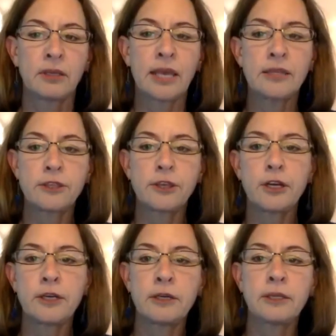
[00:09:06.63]
And
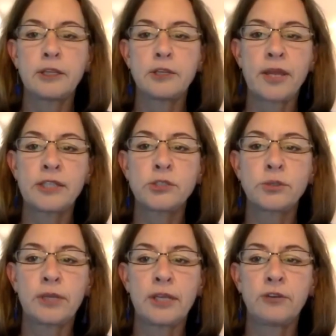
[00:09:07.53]
third, the trends
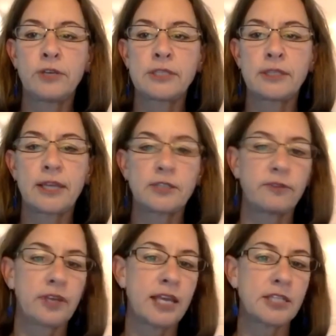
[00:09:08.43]
toward increased
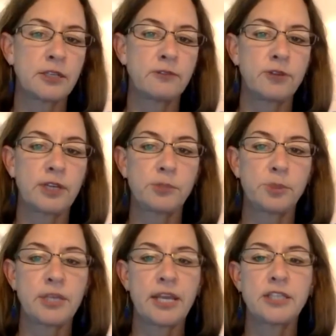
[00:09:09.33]
electrification of
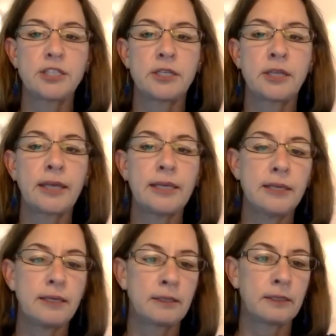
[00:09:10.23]
transportation,
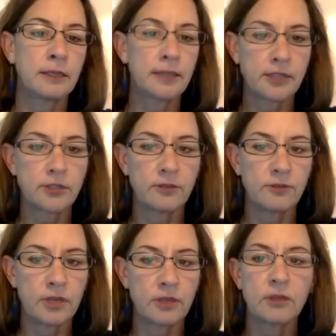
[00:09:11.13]
i.e. electric
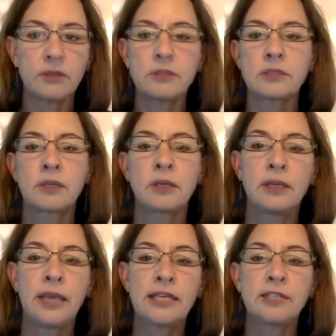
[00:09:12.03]
vehicles,
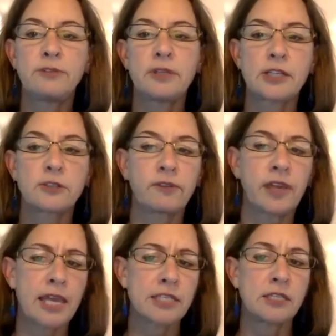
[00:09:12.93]
and of
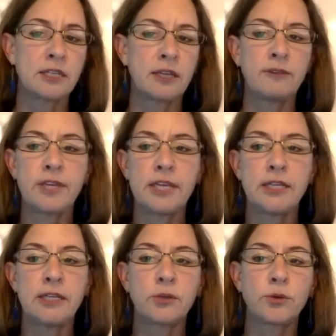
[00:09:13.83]
electrification of
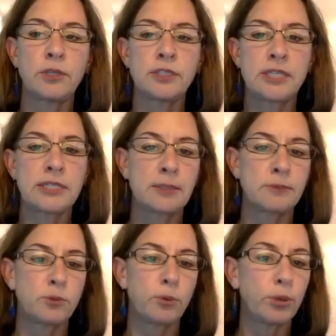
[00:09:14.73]
heating and cooling
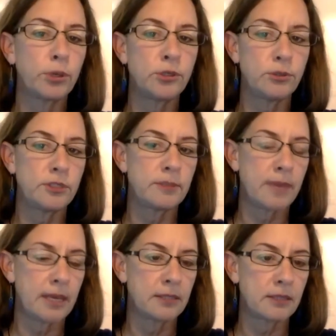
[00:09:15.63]
systems will put new
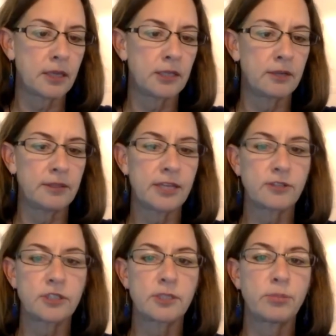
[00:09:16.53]
demands on our
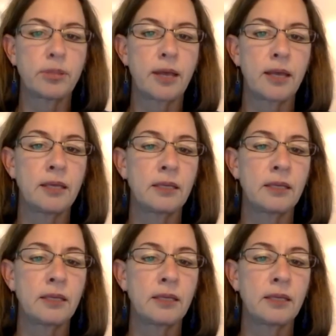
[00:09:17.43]
electric supply.